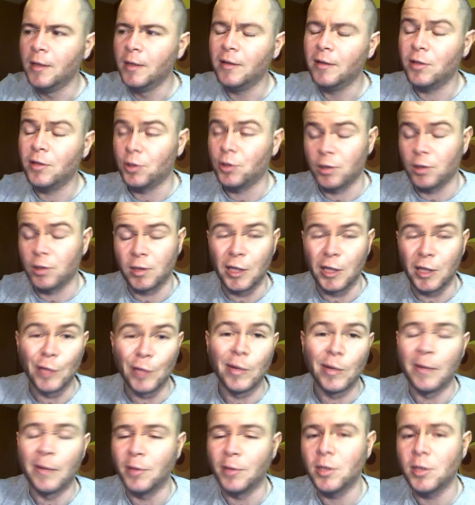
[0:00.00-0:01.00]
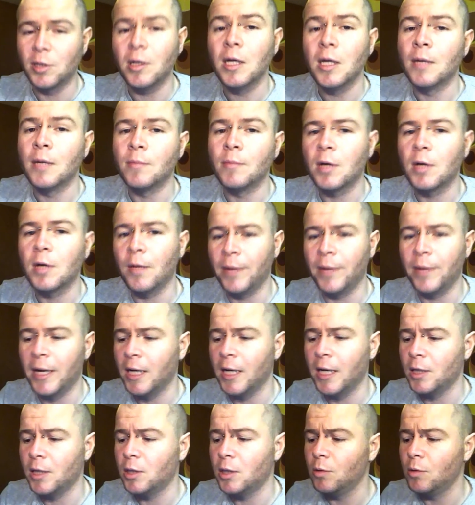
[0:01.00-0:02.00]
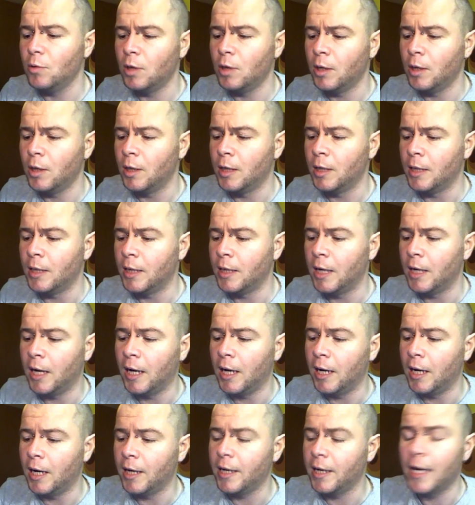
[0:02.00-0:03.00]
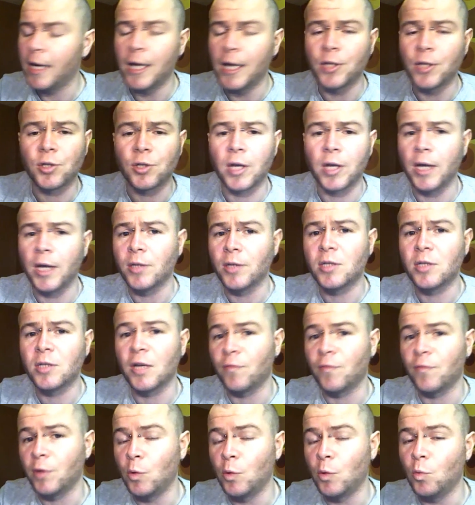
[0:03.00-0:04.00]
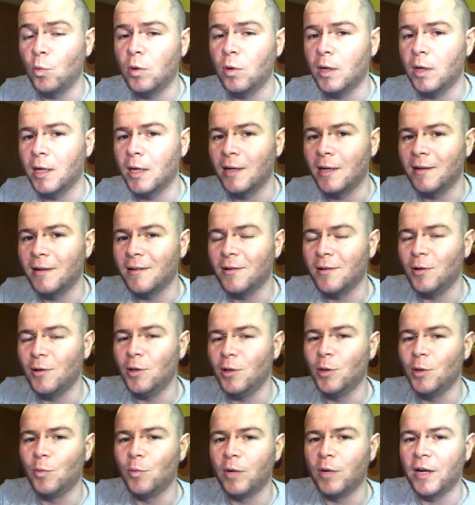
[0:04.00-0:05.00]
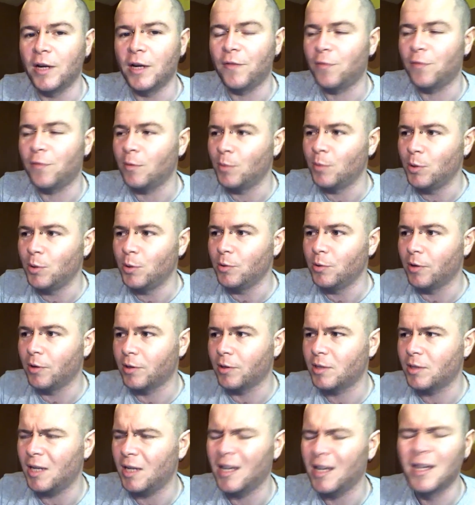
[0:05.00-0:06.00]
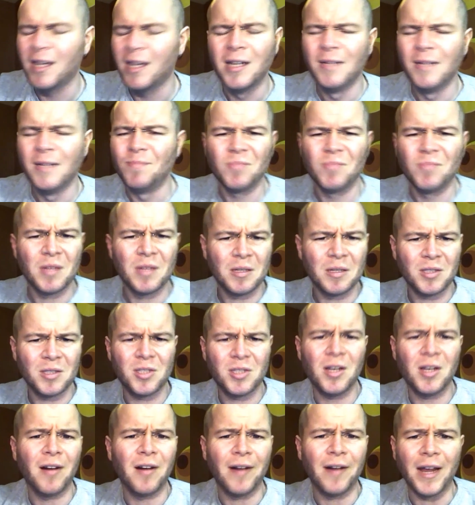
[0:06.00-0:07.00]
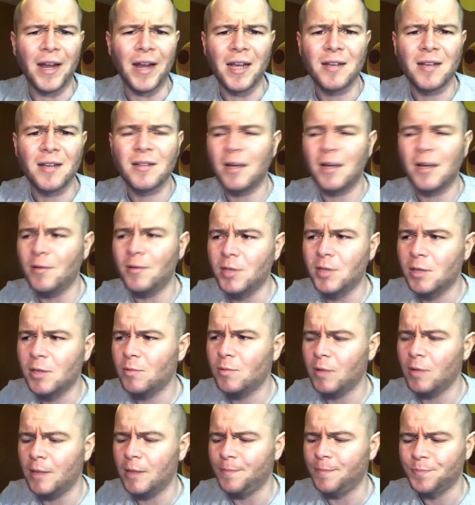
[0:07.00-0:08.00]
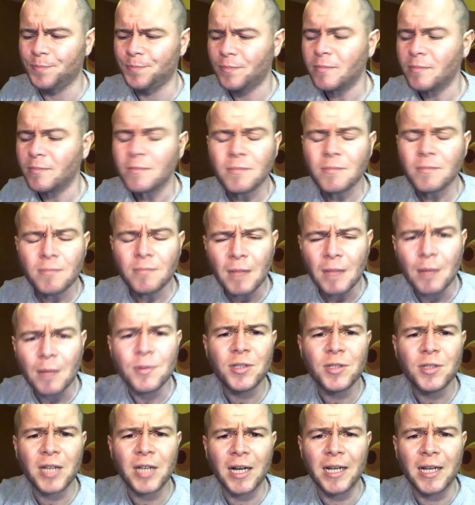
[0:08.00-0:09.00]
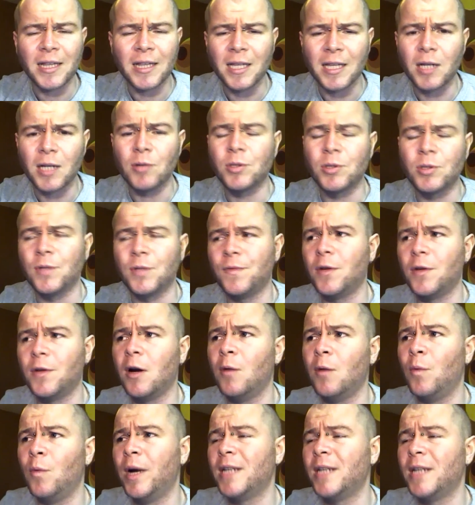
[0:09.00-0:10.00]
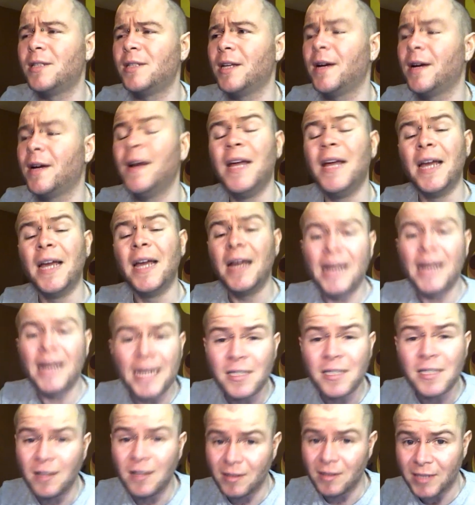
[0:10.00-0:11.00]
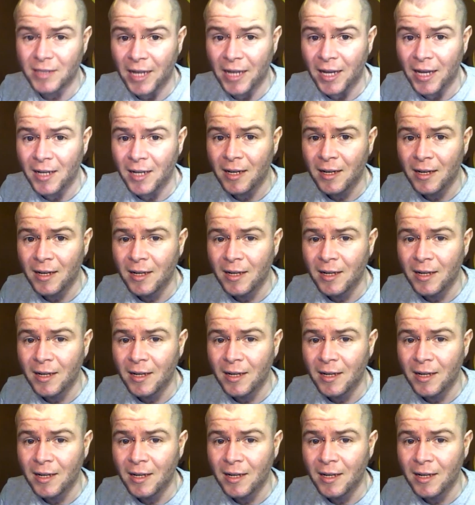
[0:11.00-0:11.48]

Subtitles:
This is Lee Baby Slim coming at you on HK71, all the way from New York State. Sorry, I was just channeling the ghost of Tom Waits there. He's not dead.